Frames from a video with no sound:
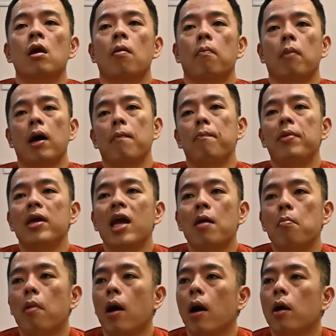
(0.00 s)
My
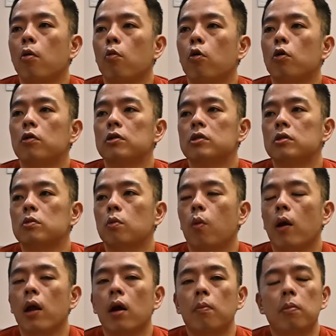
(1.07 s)
BMI was
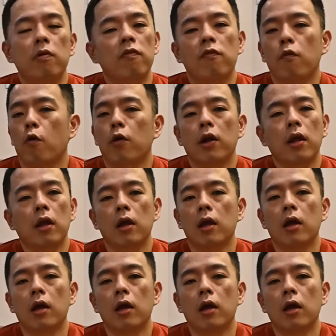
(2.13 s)
way above 40.